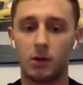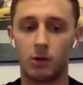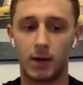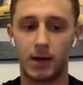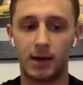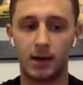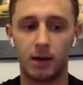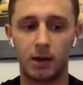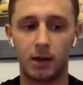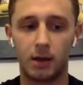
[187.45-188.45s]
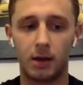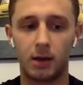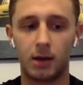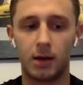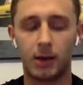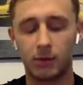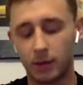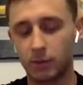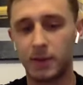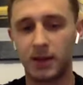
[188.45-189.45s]
So I
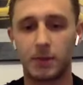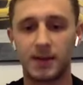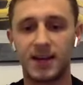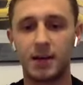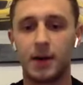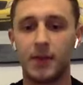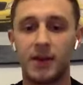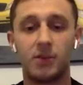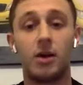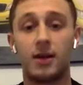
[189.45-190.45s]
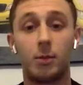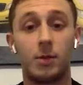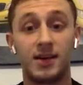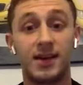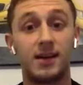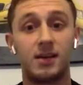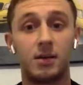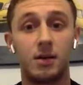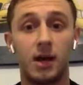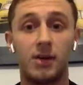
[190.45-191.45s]
was speaking to my dad about it, and then it turned out my dad
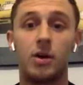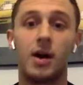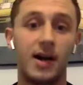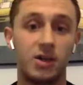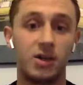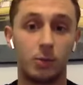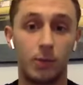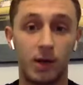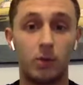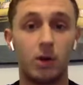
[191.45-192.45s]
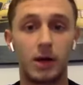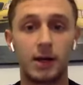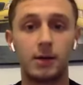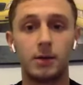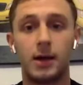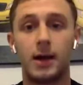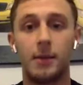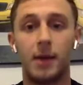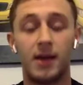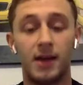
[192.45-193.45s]
had done high jump when he was younger,
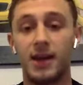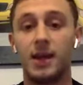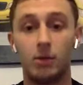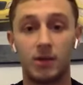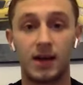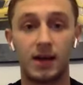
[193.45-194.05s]
and he's